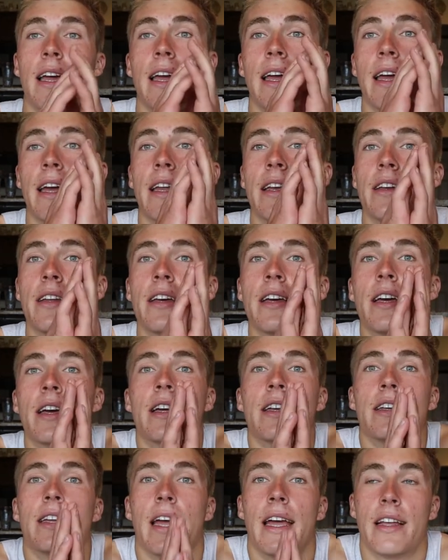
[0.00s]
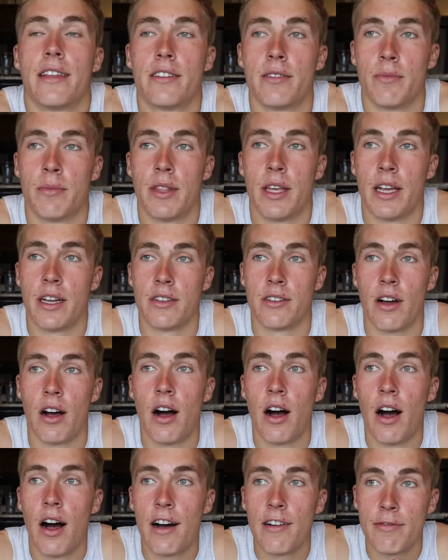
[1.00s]
and take some things
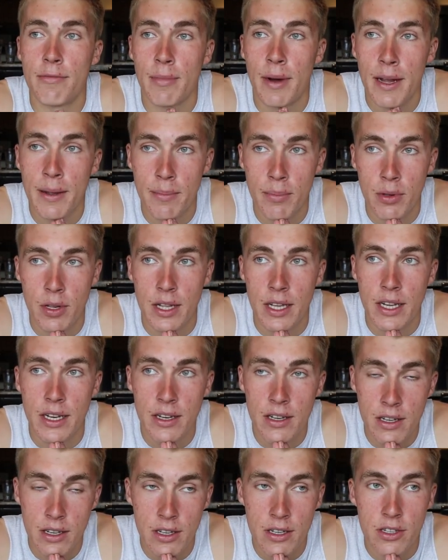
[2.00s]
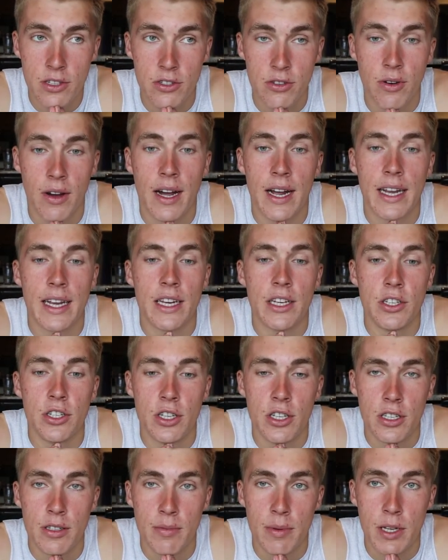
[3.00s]
off my plate so I can
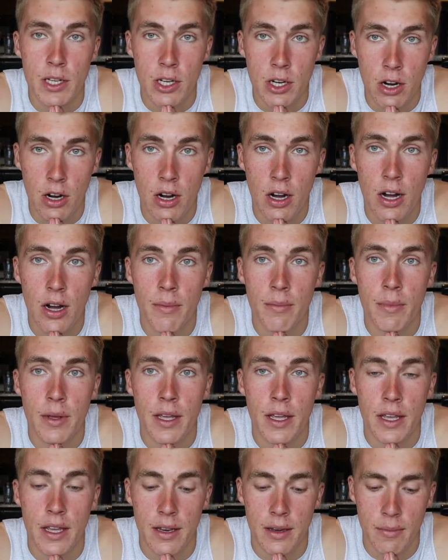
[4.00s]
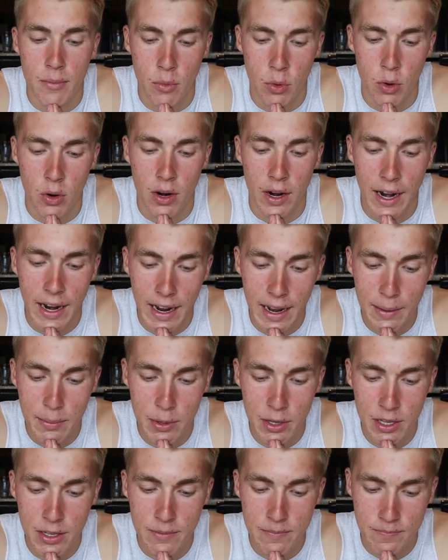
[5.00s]
just be calm and more
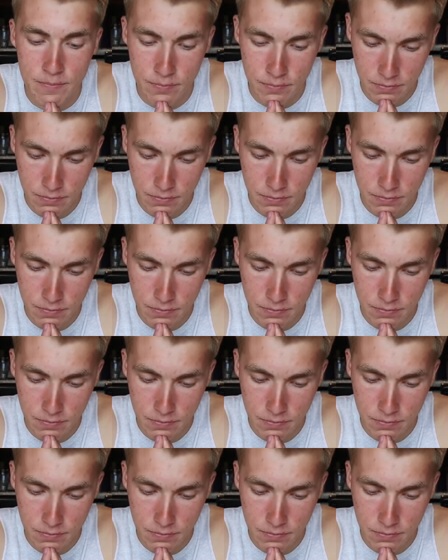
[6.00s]
happy.